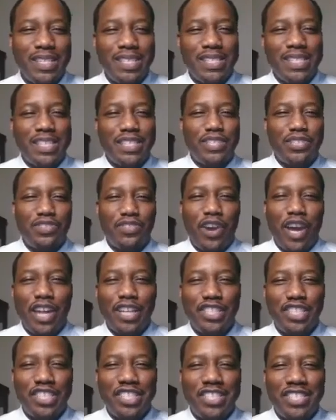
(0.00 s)
This is
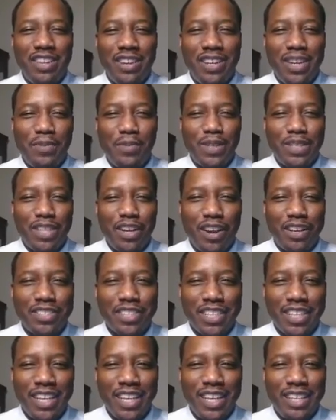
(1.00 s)
Strategy Sunday with
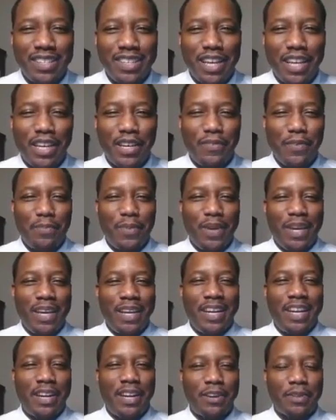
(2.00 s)
Dr. Ken. Thank you for being
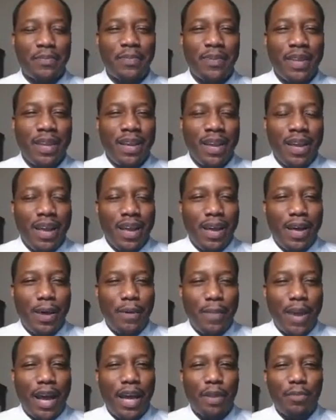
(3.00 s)
here.
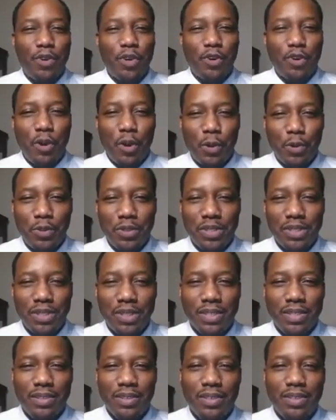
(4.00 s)
I am your host,
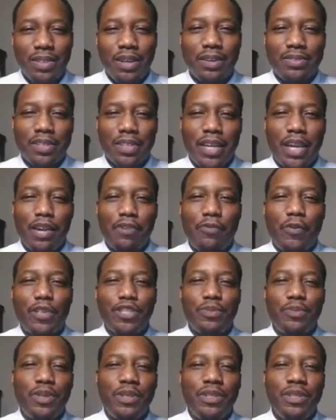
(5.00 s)
Dr. Ken
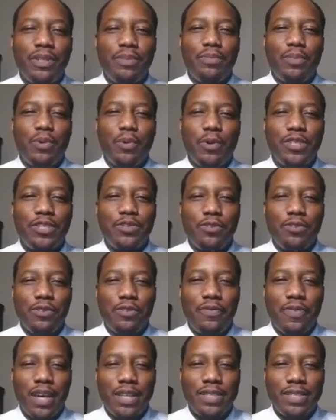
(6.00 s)
Richmond, board
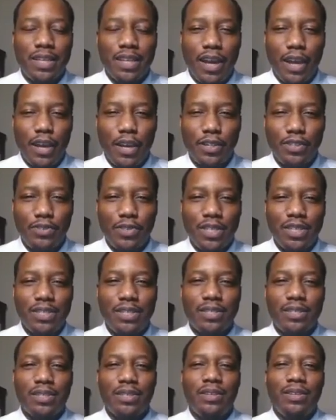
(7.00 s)
certified
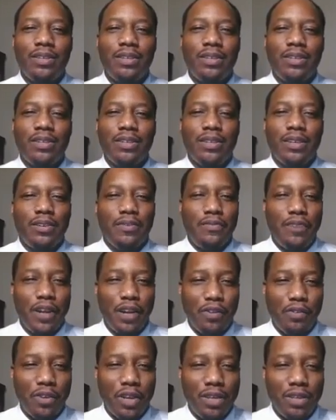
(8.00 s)
psychiatrist,
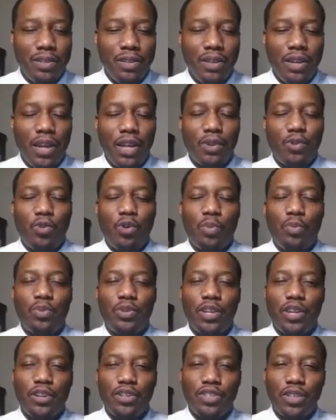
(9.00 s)
veteran, and corporate
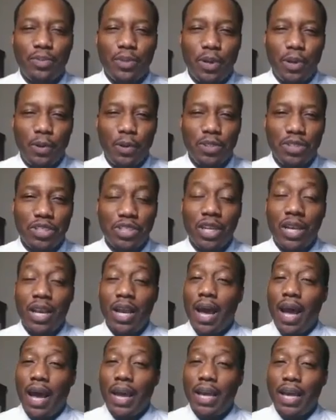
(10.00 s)
leadership coach.
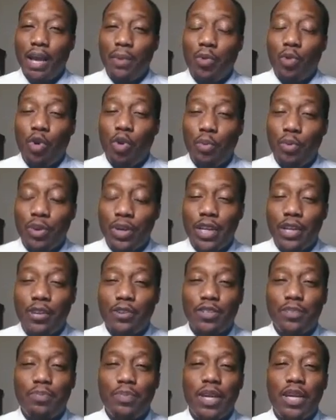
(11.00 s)
I help corporate
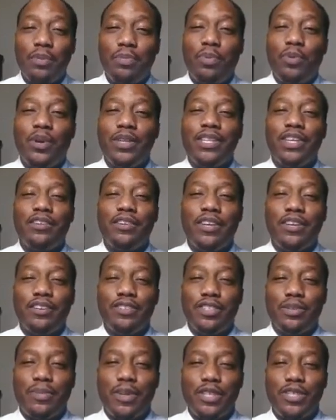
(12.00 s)
leaders pinpoint their
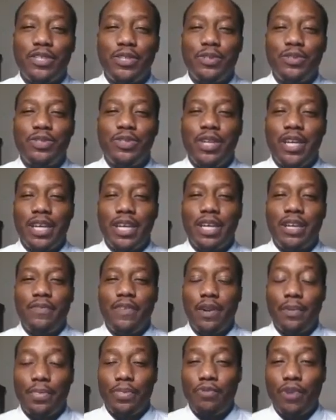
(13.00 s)
leadership issues so they can
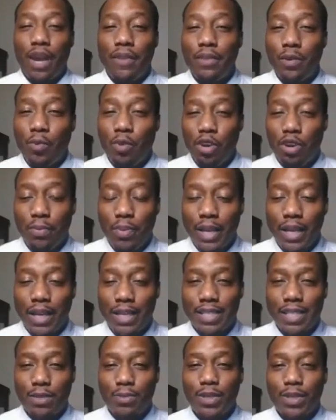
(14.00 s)
develop thriving
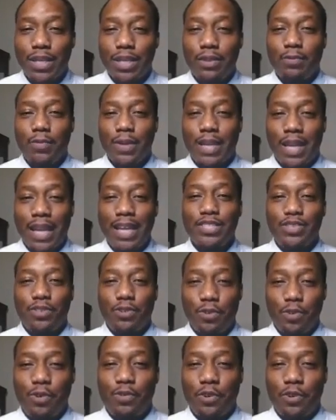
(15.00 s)
workplaces with less
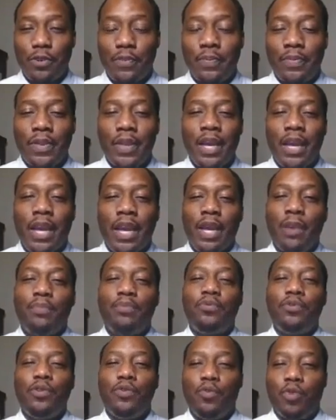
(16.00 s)
turnover,
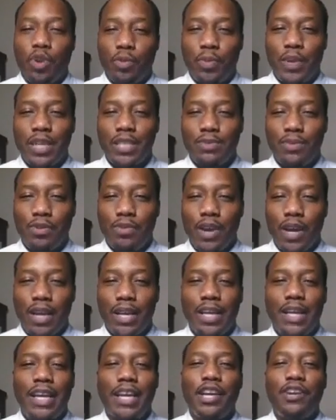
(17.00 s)
improve workplace morale,
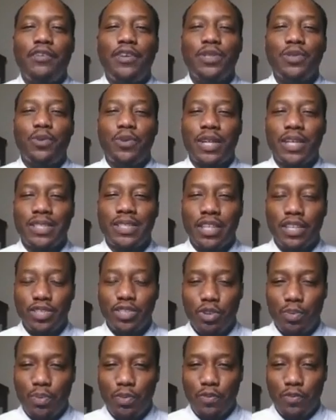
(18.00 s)
and increase
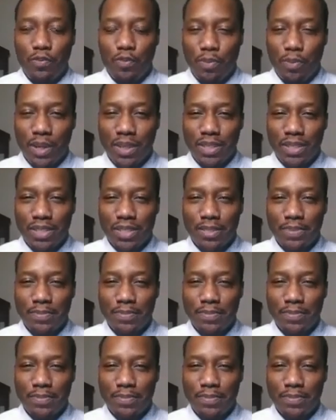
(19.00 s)
organizational performance.